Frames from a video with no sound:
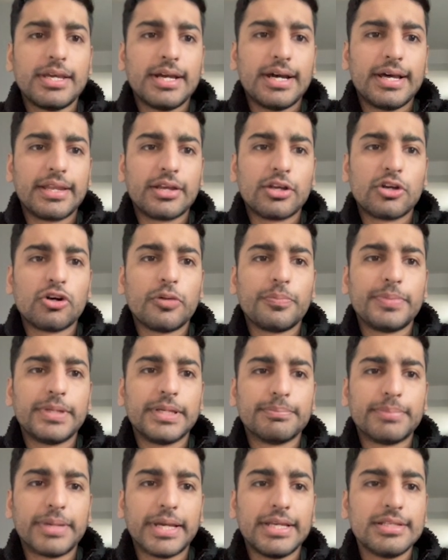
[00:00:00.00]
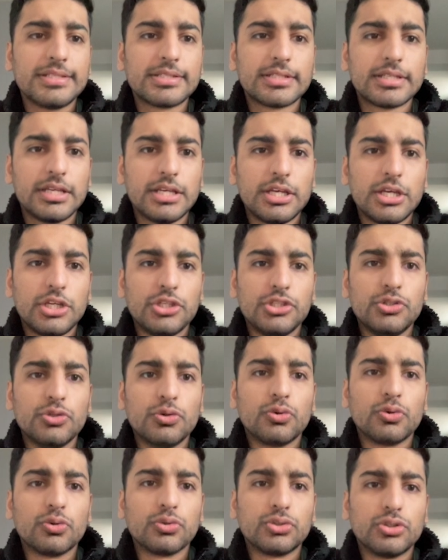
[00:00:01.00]
and then copy and paste
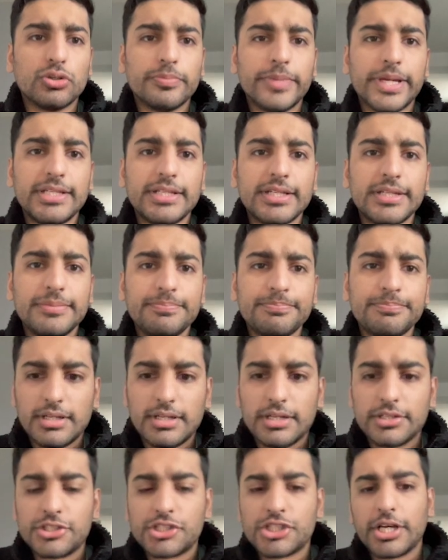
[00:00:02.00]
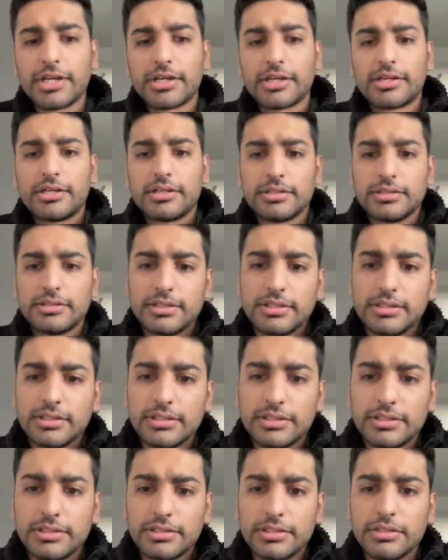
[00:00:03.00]
your domain name. Check
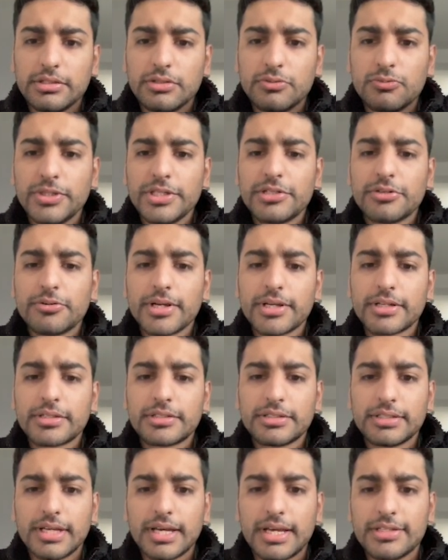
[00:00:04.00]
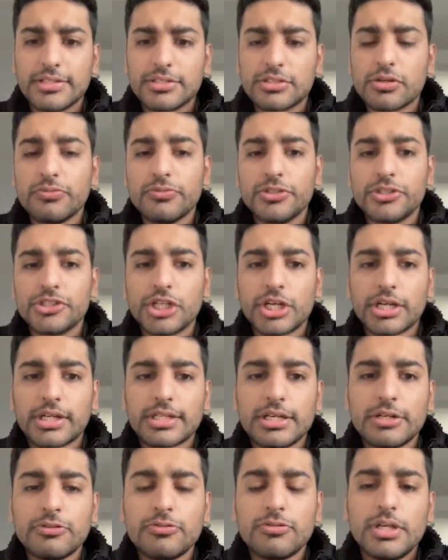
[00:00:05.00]
the redirect, and it's going to check
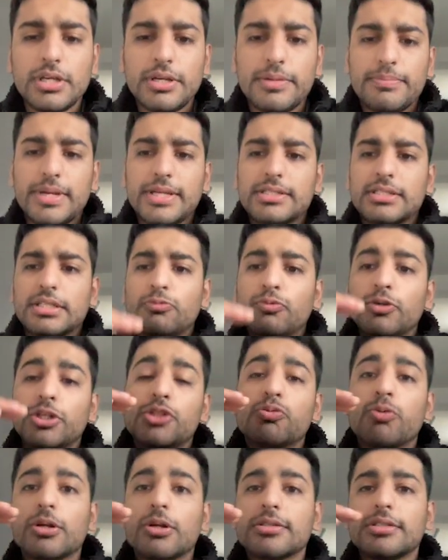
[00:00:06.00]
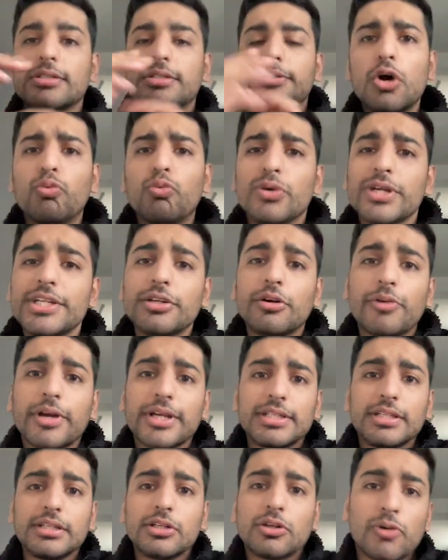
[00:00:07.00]
now basically which ones are
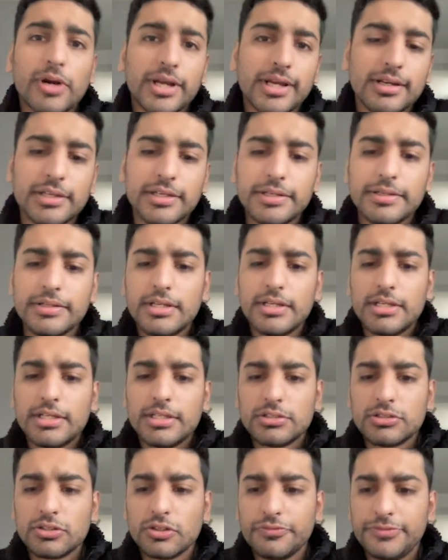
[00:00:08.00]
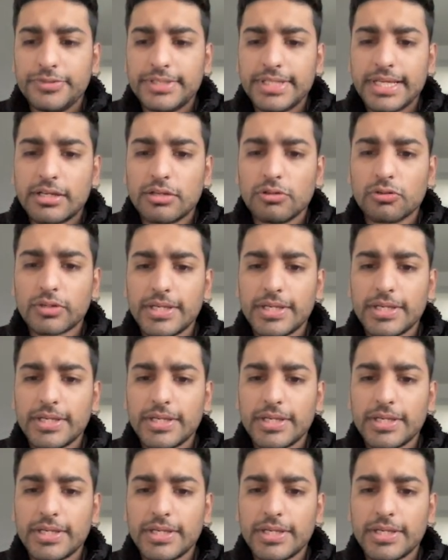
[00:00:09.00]
redirecting correctly. So if we take a look